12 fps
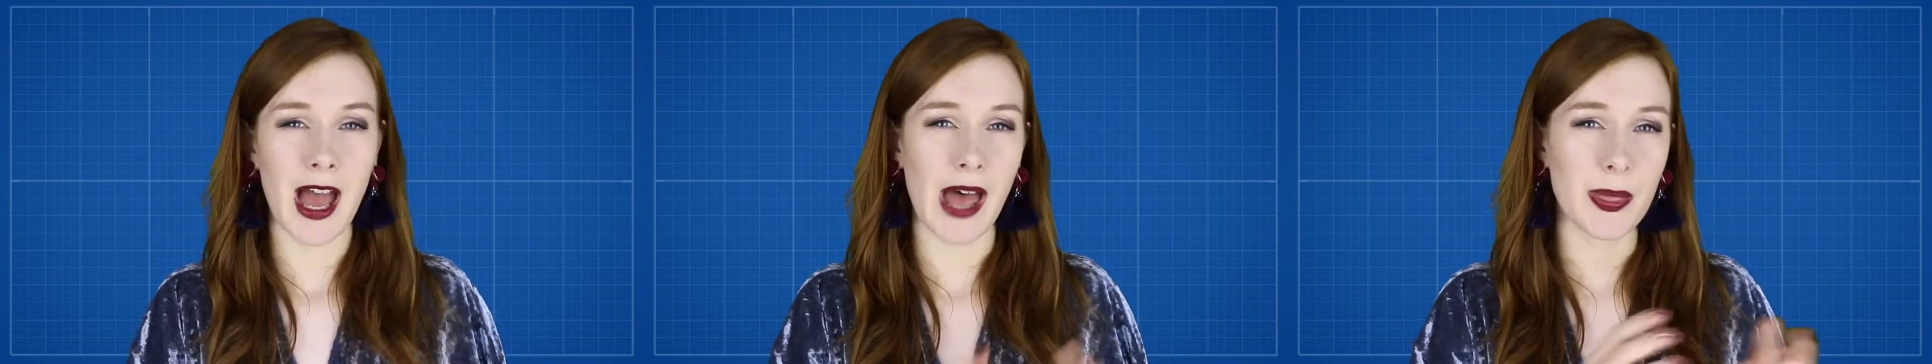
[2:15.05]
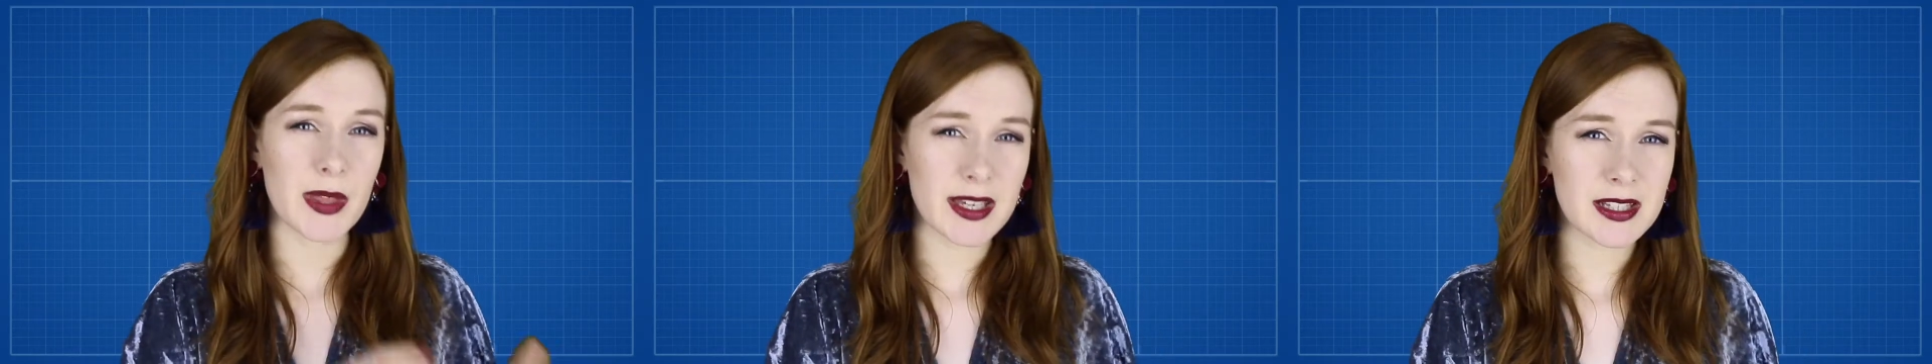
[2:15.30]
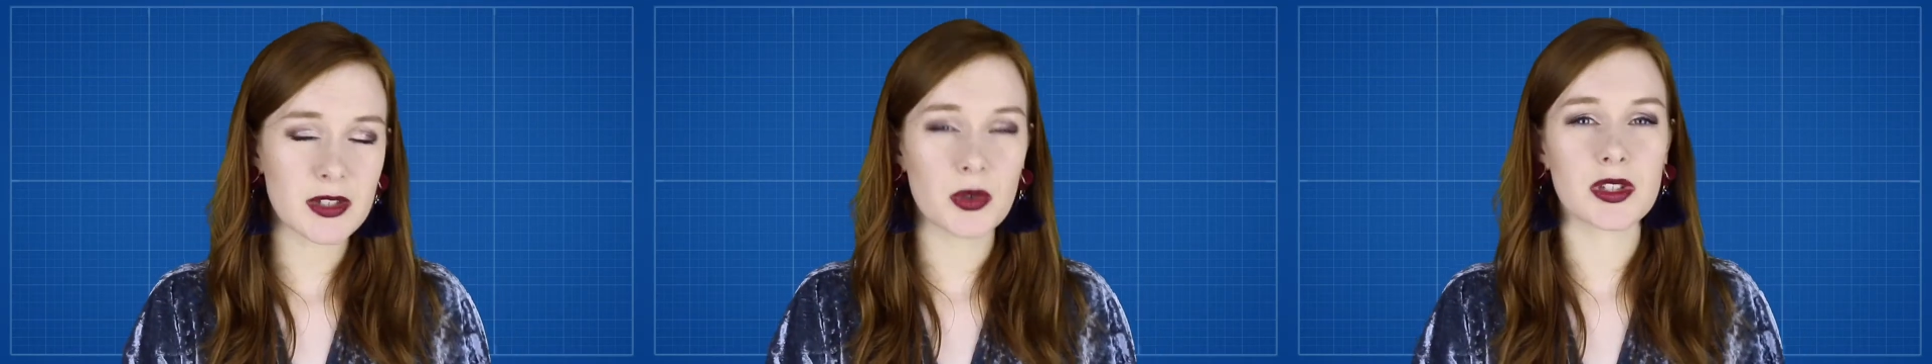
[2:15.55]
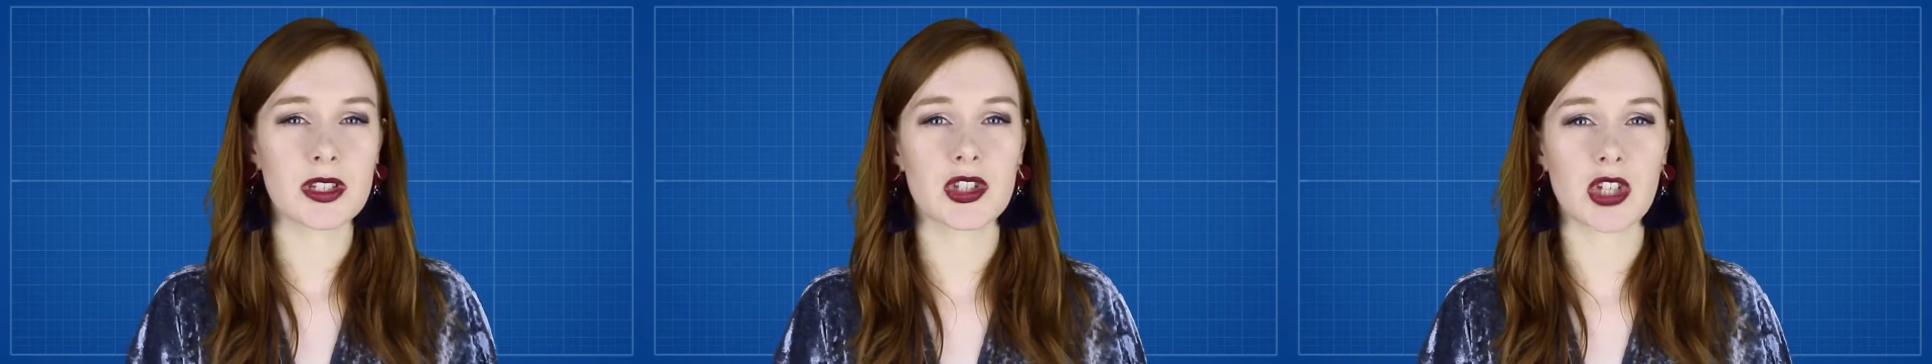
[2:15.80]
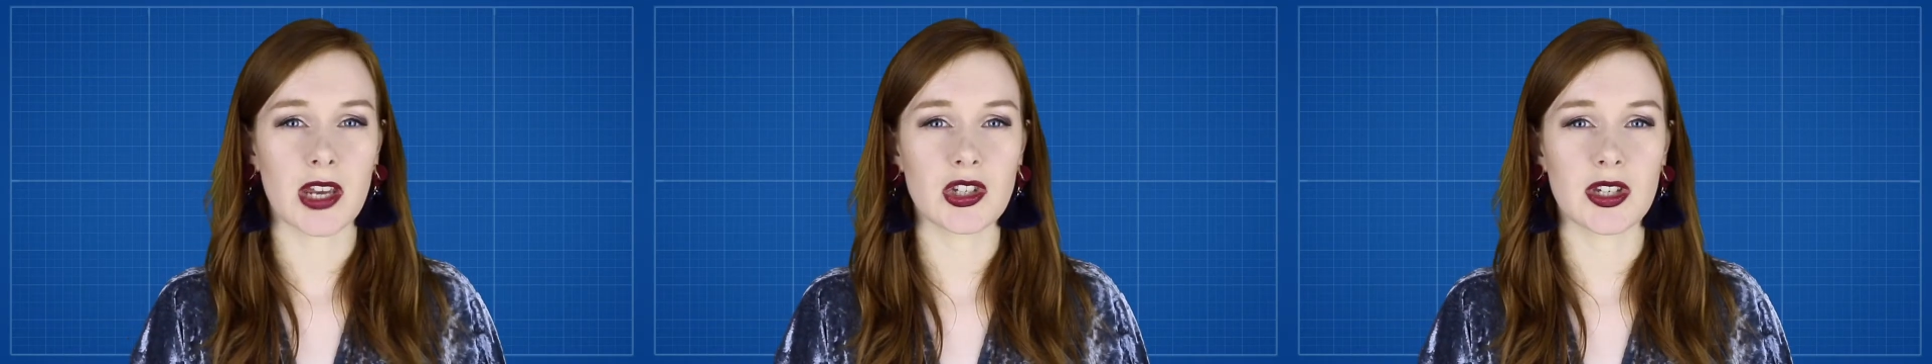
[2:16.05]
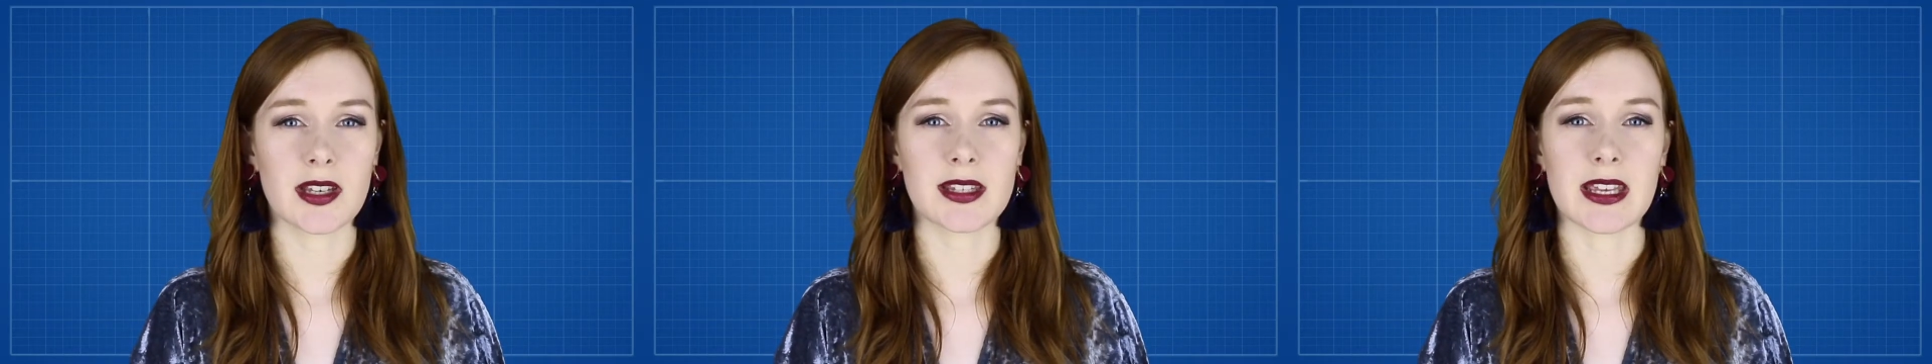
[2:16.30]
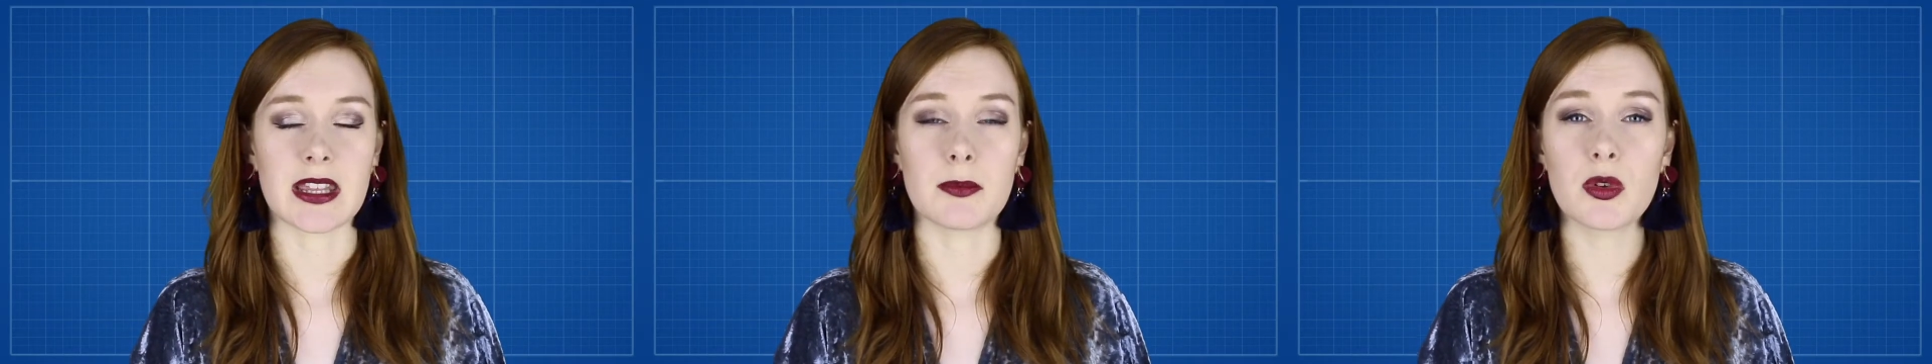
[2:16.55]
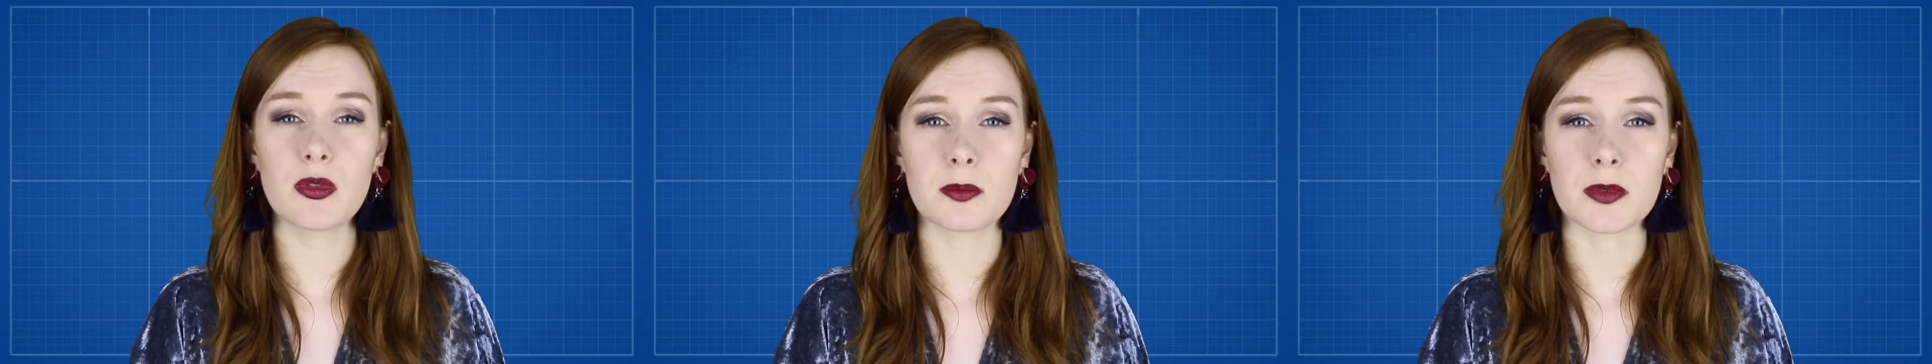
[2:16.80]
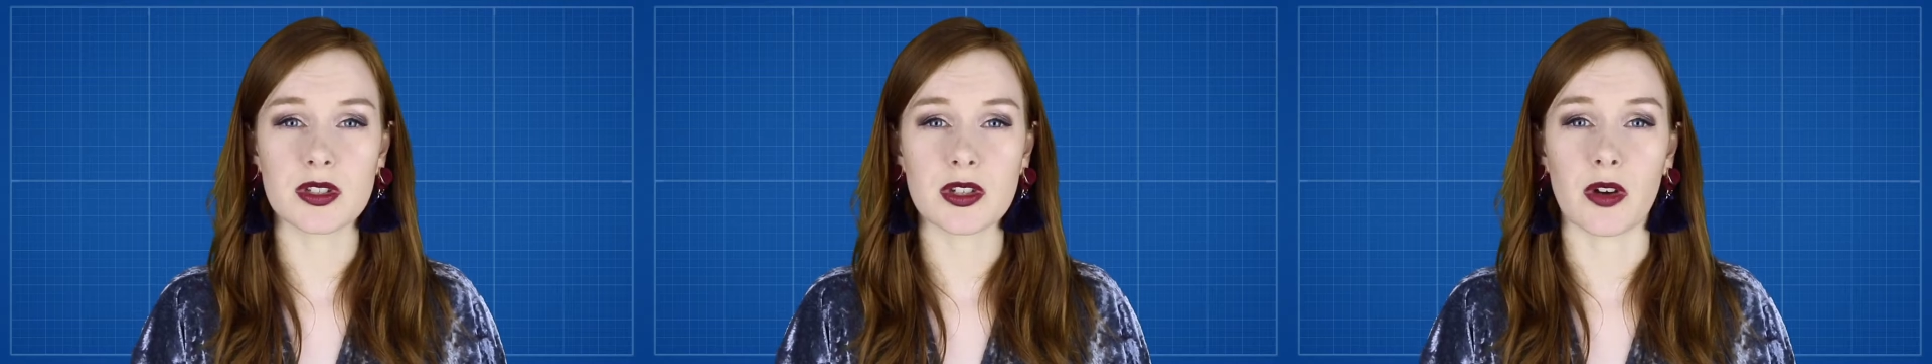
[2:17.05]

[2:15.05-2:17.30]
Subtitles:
And this causes changes in the movement